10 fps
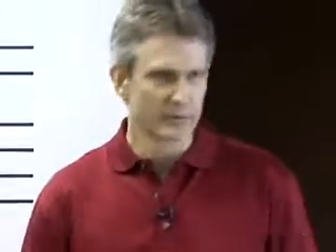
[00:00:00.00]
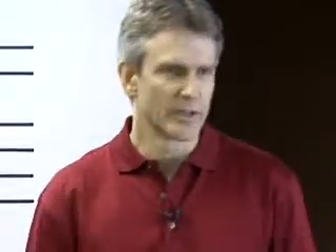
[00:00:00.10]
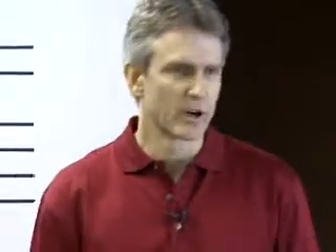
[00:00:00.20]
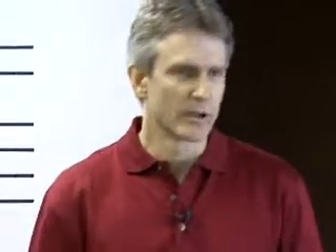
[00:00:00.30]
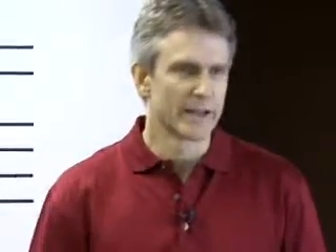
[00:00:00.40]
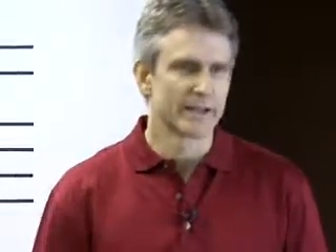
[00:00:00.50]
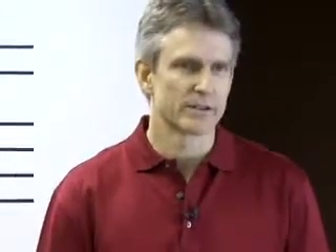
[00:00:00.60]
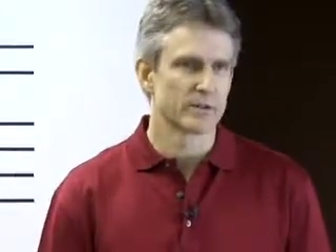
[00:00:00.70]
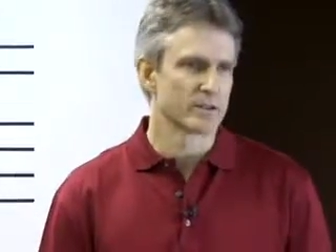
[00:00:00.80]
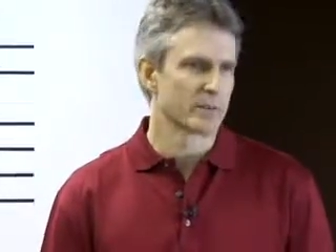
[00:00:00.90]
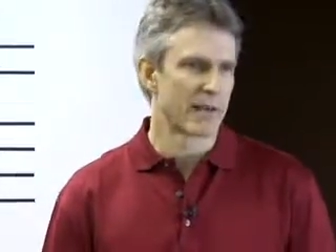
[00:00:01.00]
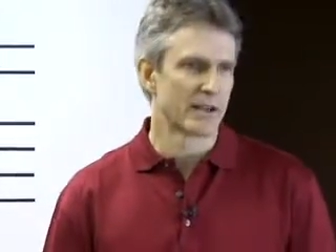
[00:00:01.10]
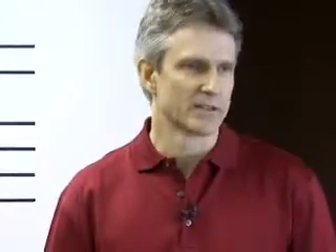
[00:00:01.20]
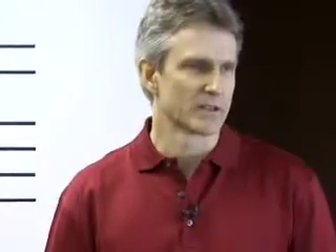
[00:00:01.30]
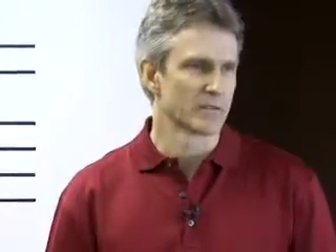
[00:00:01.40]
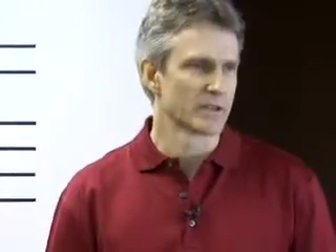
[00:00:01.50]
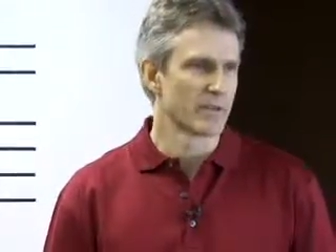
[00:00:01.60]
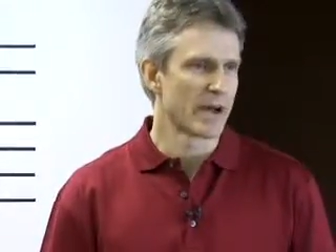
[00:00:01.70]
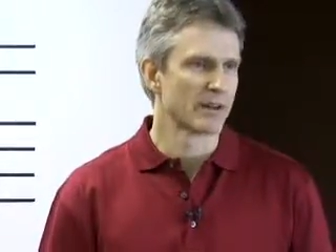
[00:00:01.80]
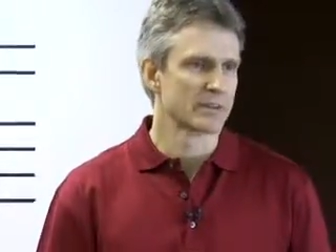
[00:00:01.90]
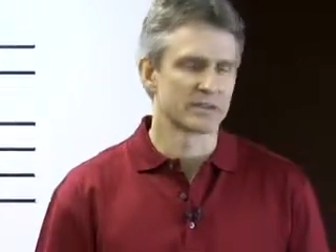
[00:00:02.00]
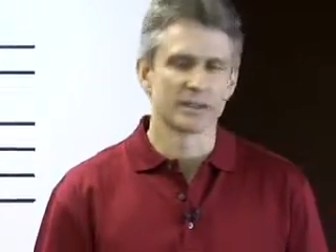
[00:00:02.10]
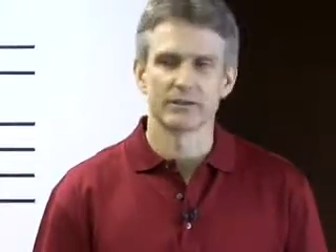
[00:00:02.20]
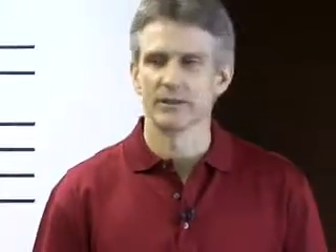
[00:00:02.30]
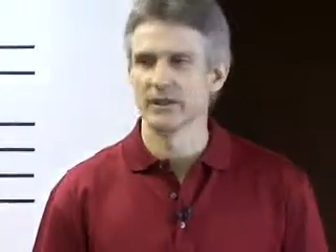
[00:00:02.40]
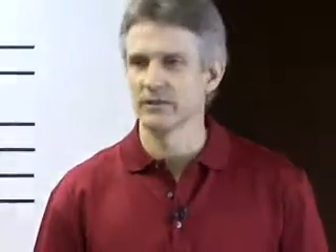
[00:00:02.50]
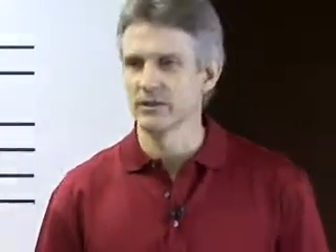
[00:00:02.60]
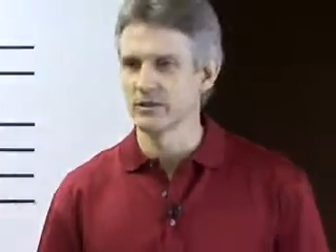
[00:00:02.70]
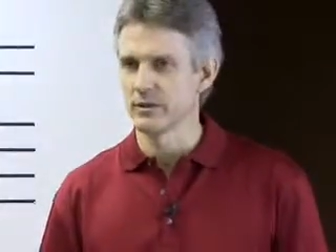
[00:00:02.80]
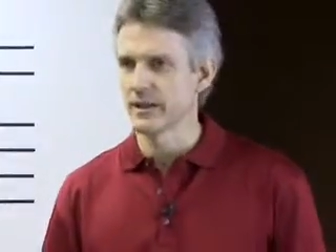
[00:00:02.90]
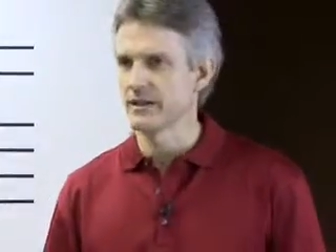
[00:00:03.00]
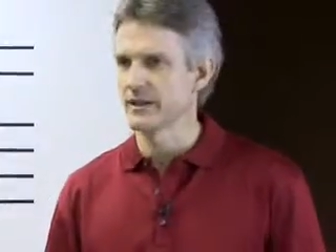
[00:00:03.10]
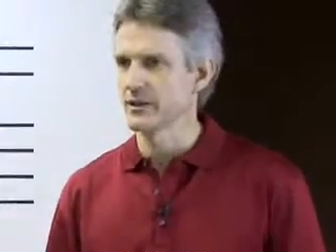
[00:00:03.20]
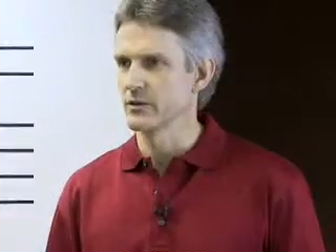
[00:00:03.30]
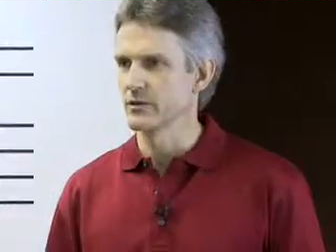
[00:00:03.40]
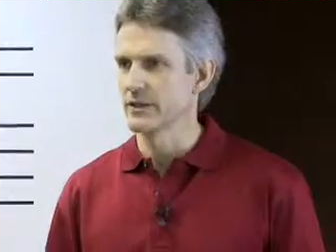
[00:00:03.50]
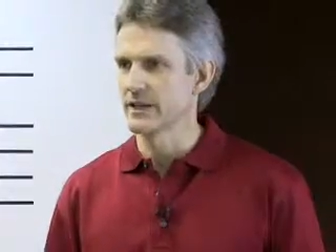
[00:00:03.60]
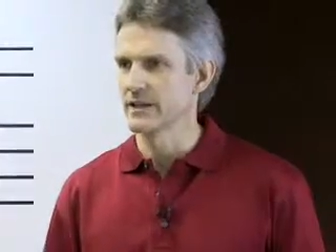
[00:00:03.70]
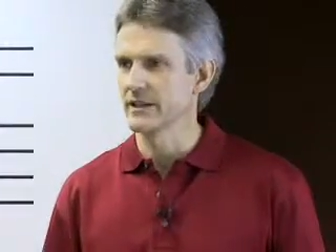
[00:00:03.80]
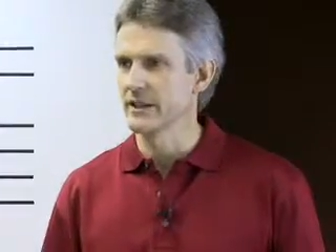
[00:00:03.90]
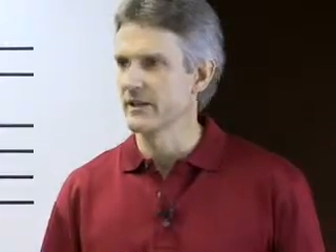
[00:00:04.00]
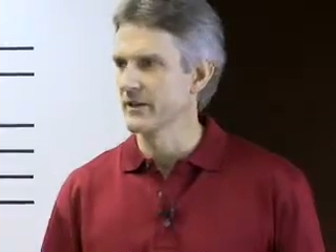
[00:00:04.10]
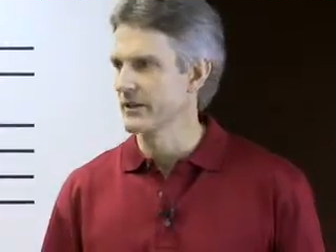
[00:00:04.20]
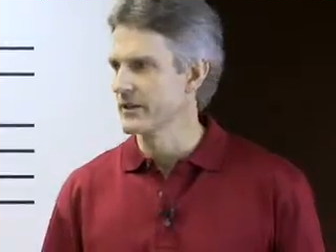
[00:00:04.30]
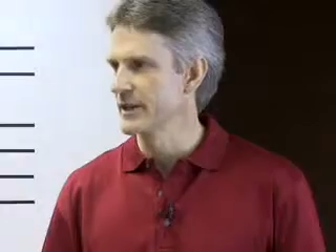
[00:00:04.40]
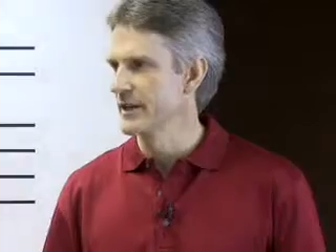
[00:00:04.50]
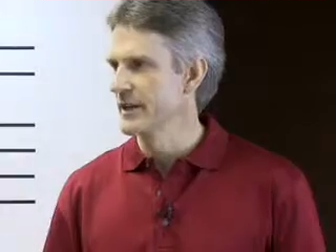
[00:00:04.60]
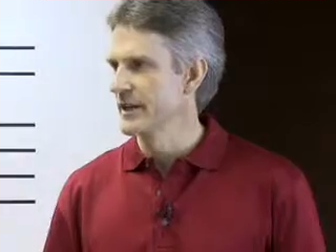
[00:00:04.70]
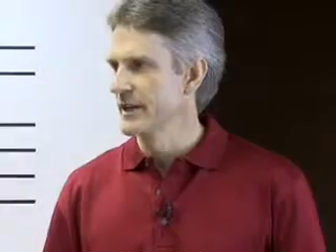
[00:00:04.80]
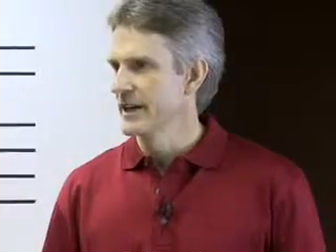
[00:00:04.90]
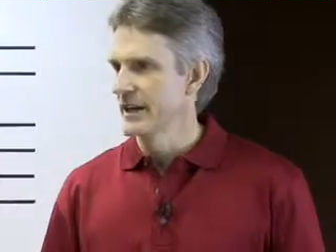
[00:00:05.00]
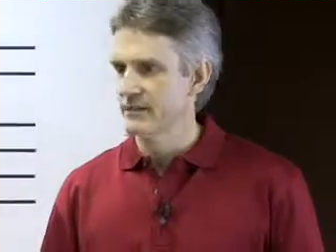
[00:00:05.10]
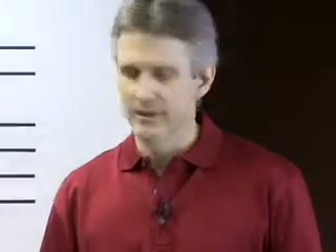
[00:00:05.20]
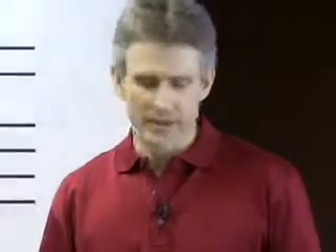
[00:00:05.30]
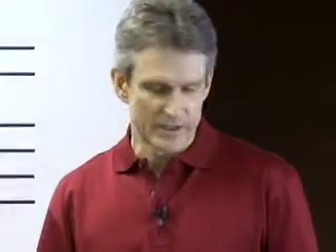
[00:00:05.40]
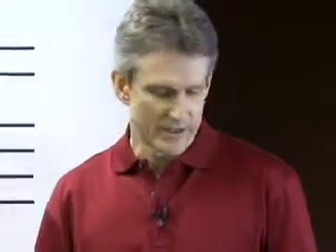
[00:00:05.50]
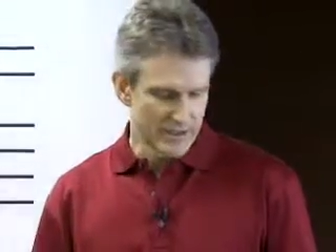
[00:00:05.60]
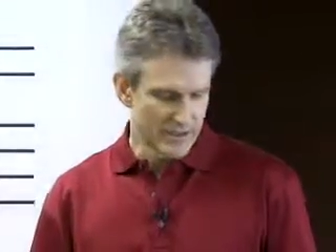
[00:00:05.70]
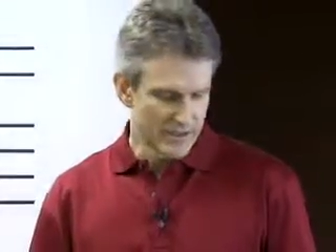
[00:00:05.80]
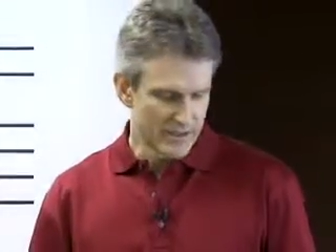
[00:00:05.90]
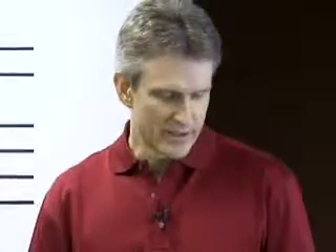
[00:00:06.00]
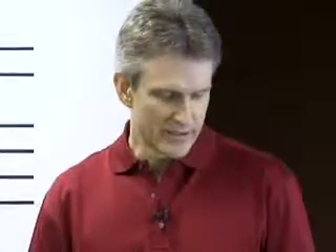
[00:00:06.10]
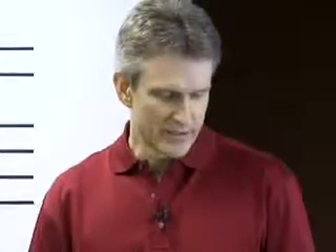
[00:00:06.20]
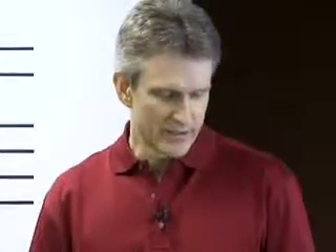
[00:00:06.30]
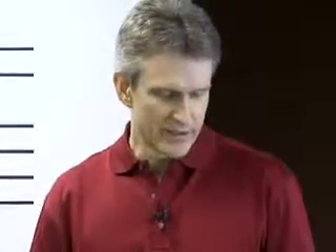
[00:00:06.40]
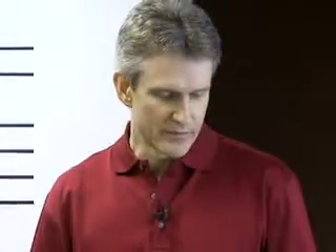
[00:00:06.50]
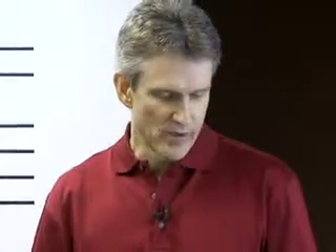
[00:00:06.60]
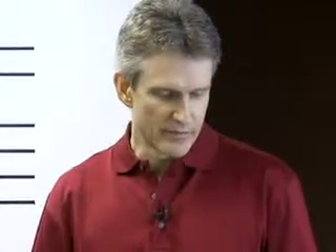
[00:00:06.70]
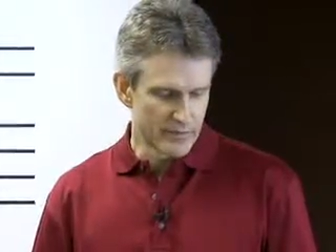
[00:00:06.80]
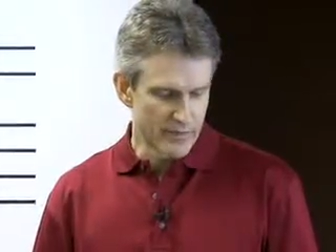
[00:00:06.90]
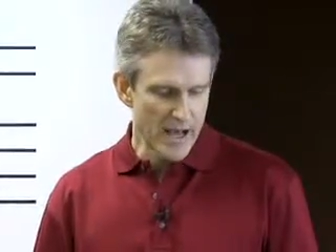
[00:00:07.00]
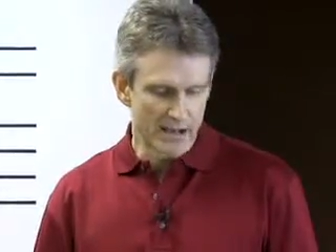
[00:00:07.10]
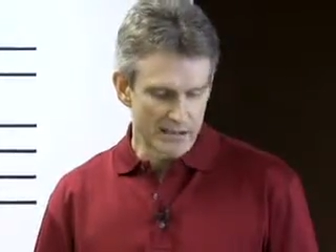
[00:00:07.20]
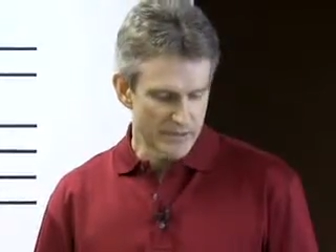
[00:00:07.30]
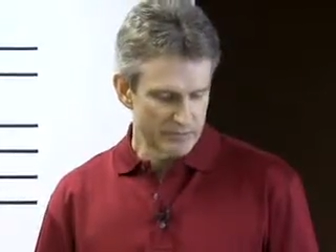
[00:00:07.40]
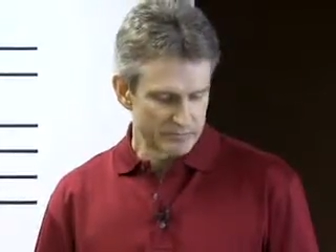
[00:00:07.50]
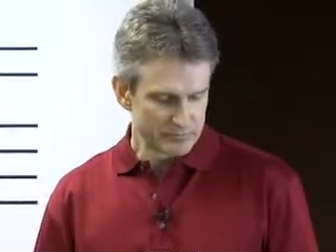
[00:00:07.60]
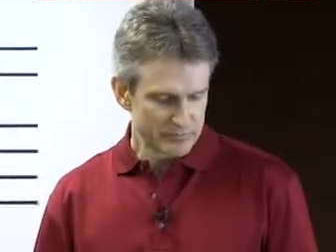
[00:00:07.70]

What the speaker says: We know that that's what balance is really about, so that whenever you do anything, you take into account everything that's involved in balance.